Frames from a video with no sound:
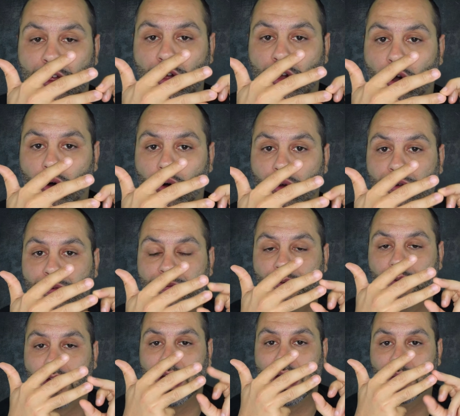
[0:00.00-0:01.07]
gold
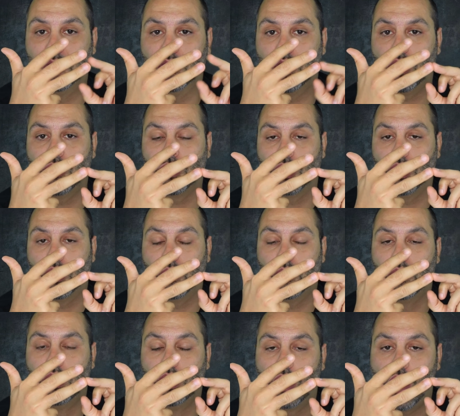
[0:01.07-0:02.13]
flame logo